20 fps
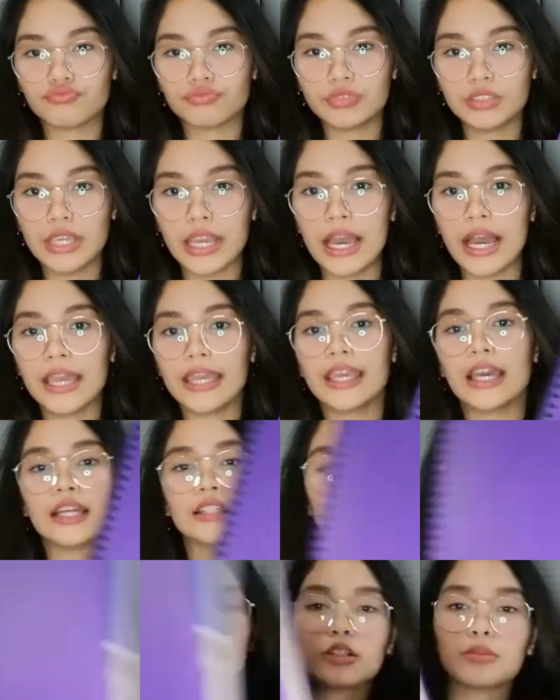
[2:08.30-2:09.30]
Yeah,
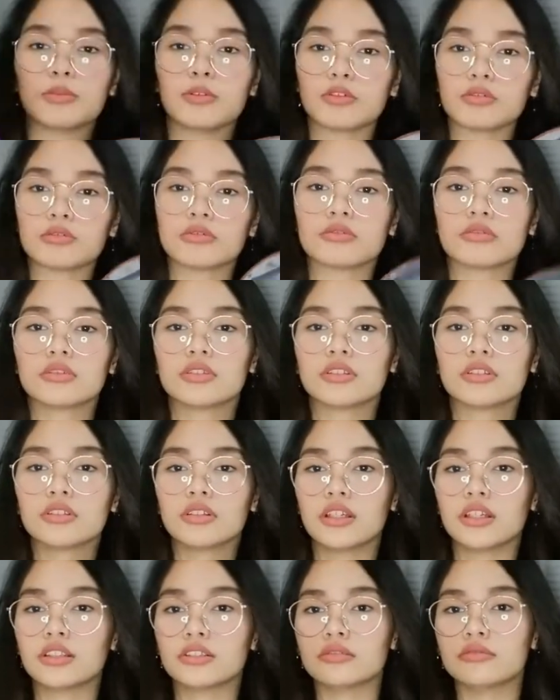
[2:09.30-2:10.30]
ayan, clear book.
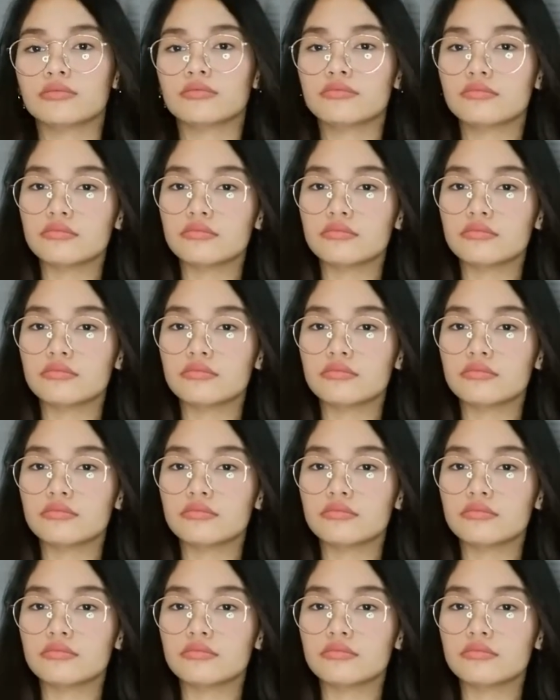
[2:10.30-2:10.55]
And,